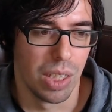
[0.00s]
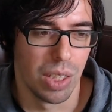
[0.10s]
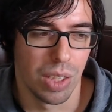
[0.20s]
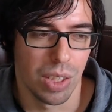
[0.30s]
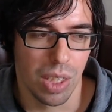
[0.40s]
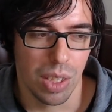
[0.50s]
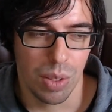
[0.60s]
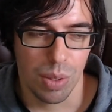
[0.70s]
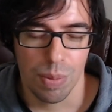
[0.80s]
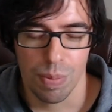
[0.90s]

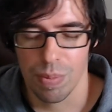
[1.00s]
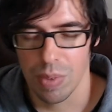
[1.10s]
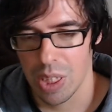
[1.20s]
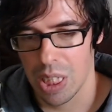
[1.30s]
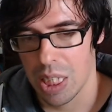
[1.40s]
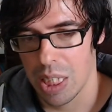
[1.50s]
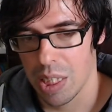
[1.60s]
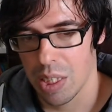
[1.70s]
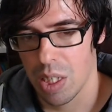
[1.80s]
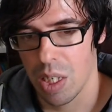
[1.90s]
So
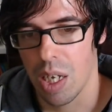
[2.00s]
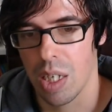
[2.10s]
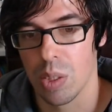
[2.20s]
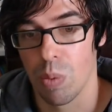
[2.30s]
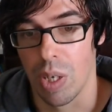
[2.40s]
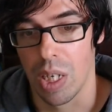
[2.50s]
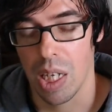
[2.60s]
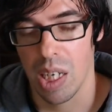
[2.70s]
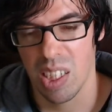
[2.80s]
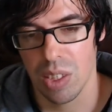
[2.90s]
the last one
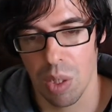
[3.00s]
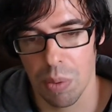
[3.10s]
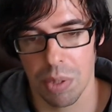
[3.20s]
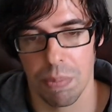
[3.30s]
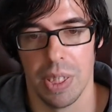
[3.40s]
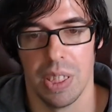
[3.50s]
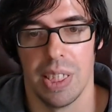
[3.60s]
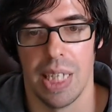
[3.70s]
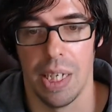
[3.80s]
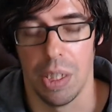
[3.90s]
here is going to be a
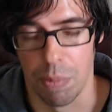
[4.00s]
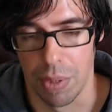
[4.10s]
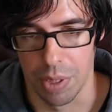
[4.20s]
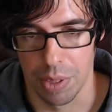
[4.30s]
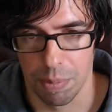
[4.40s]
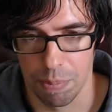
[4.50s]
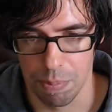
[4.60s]
statement.